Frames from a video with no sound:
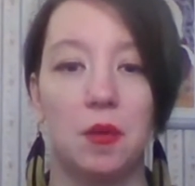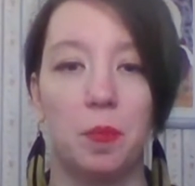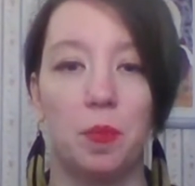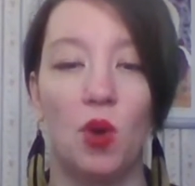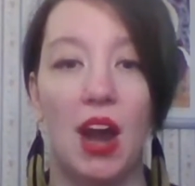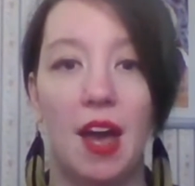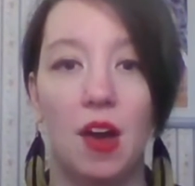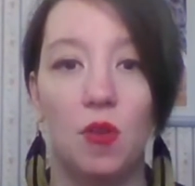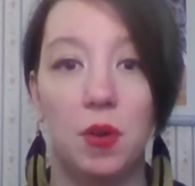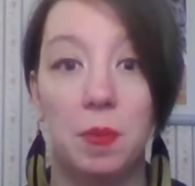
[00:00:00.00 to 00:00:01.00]

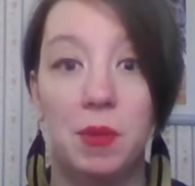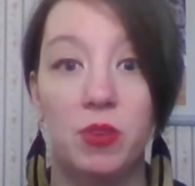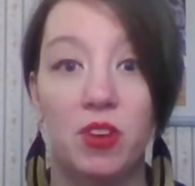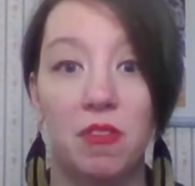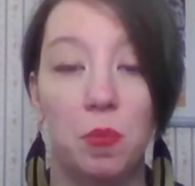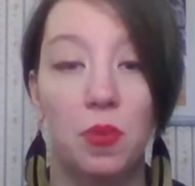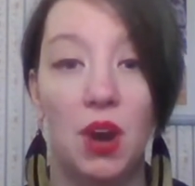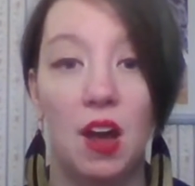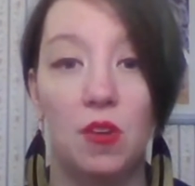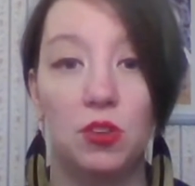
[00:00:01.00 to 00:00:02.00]
brown. Maybe you have a
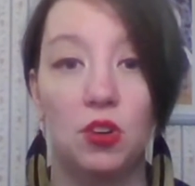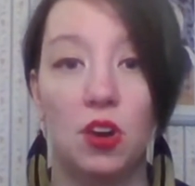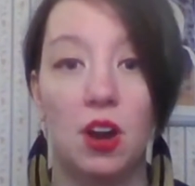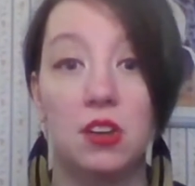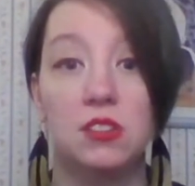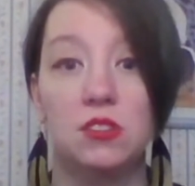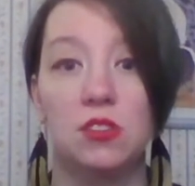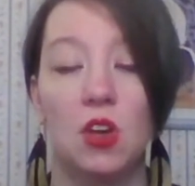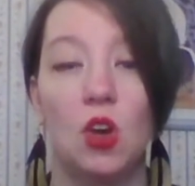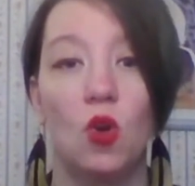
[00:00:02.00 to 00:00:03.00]
brown cross.
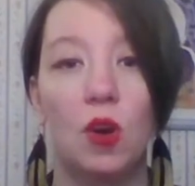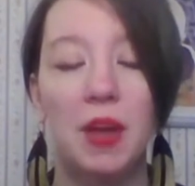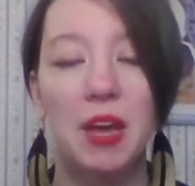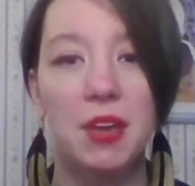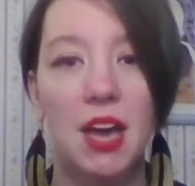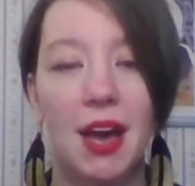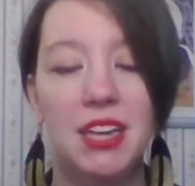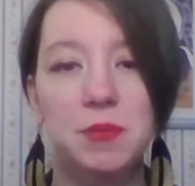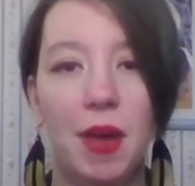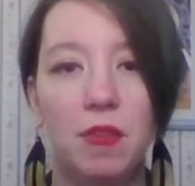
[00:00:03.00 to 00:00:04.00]
Or maybe I
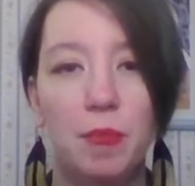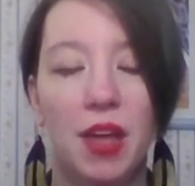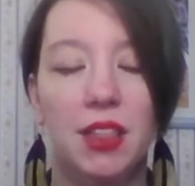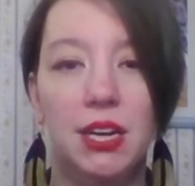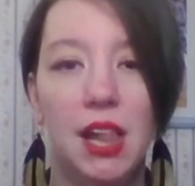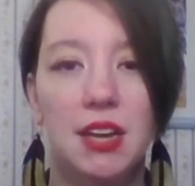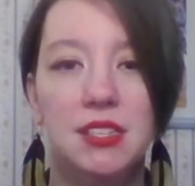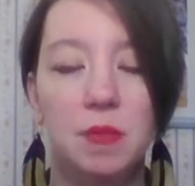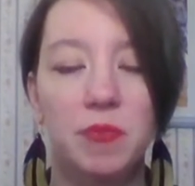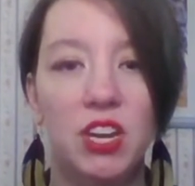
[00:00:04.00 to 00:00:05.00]
spy with my little eye
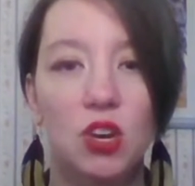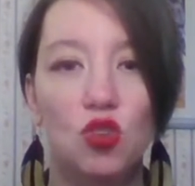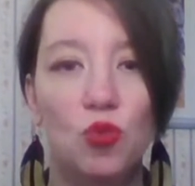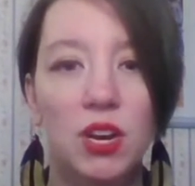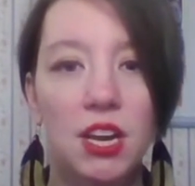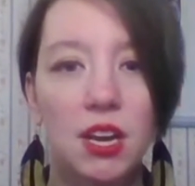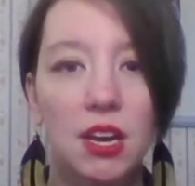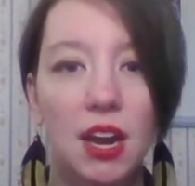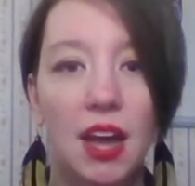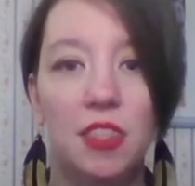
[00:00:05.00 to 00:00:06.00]
something
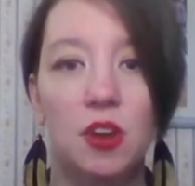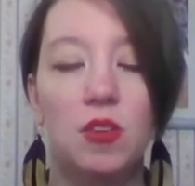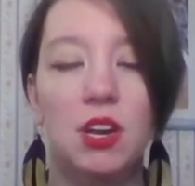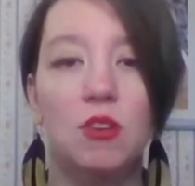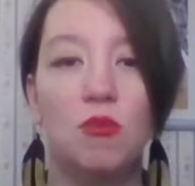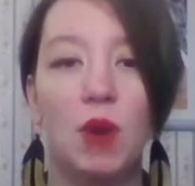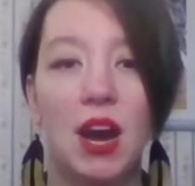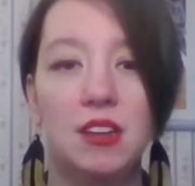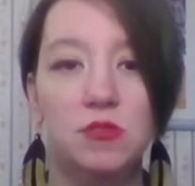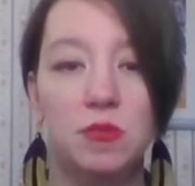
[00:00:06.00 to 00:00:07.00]
green, and the green
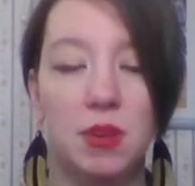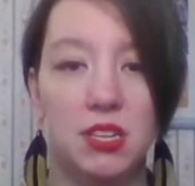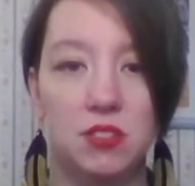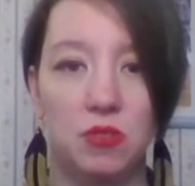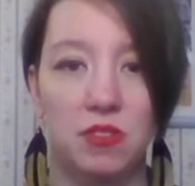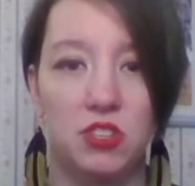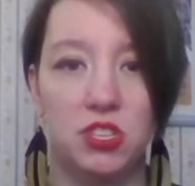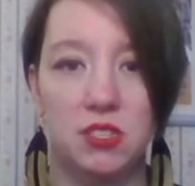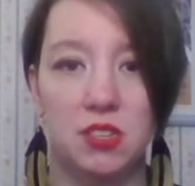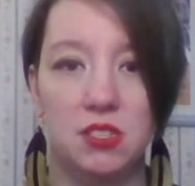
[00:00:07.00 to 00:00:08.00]
grass reminds you of
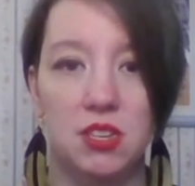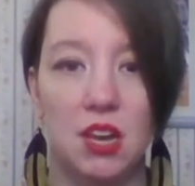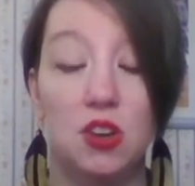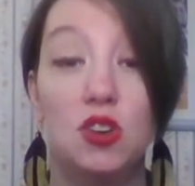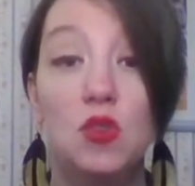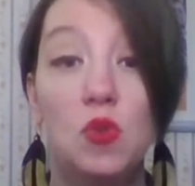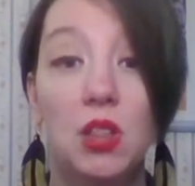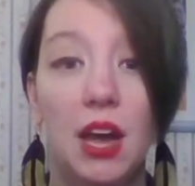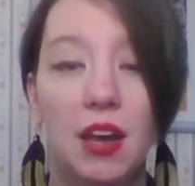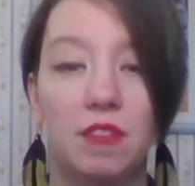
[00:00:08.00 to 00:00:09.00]
Jesus and new
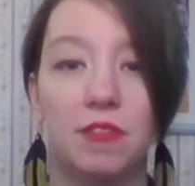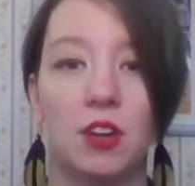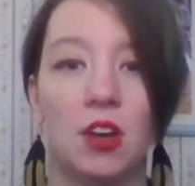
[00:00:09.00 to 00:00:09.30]
life.